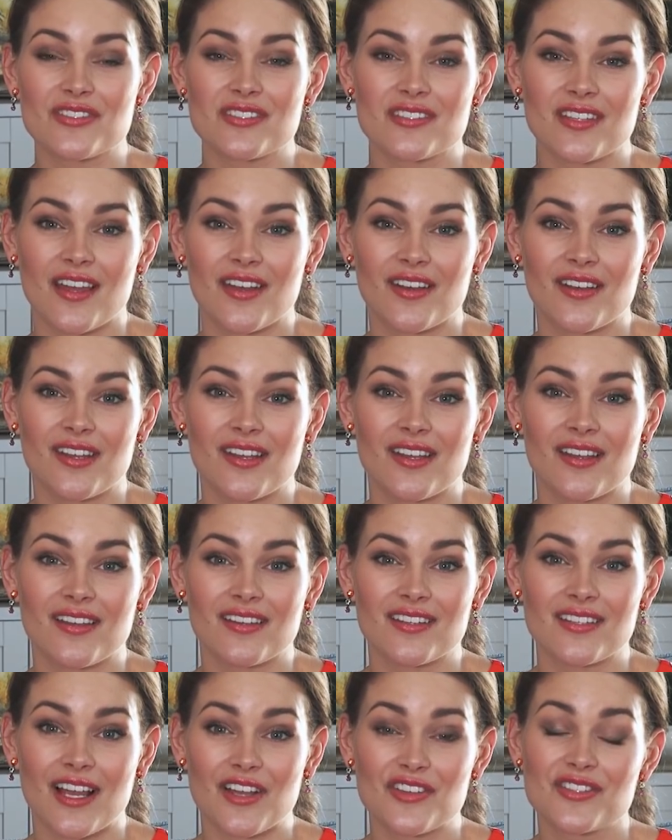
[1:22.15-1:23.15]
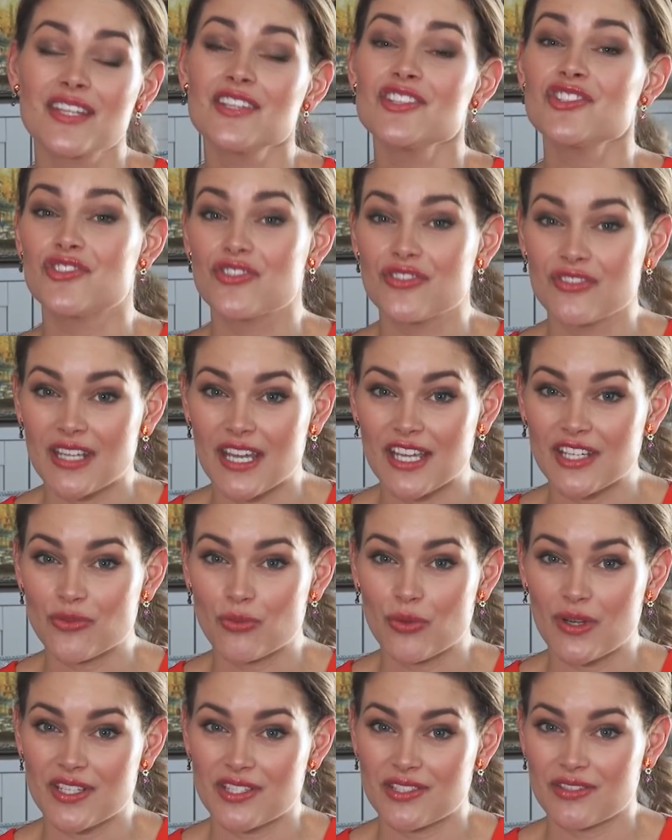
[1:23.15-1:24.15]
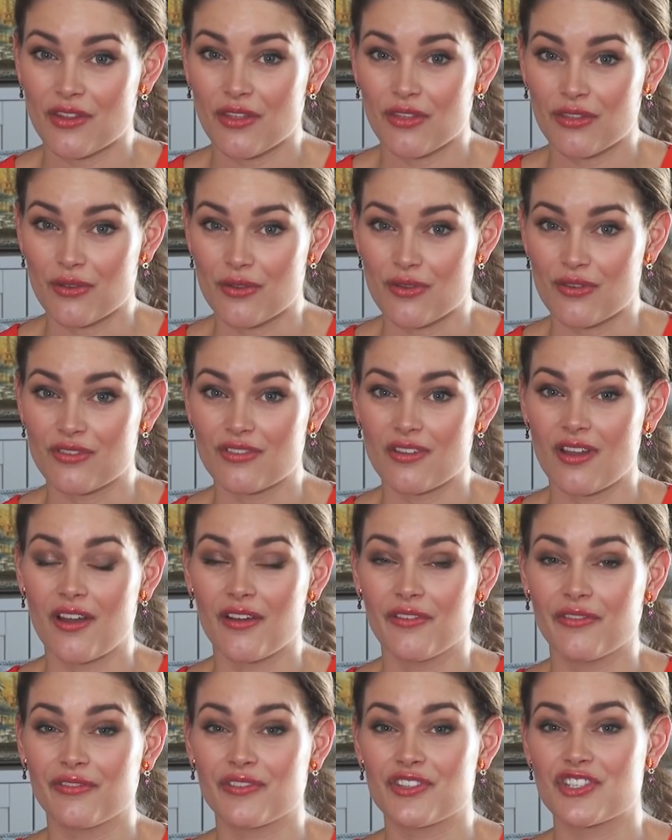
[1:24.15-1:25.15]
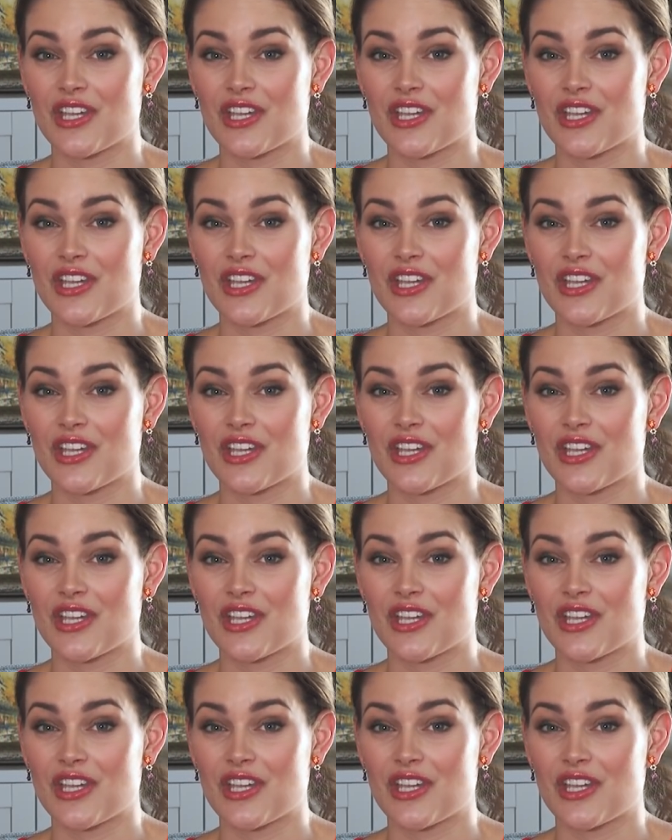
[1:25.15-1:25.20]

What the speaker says: son's due date was the 3rd of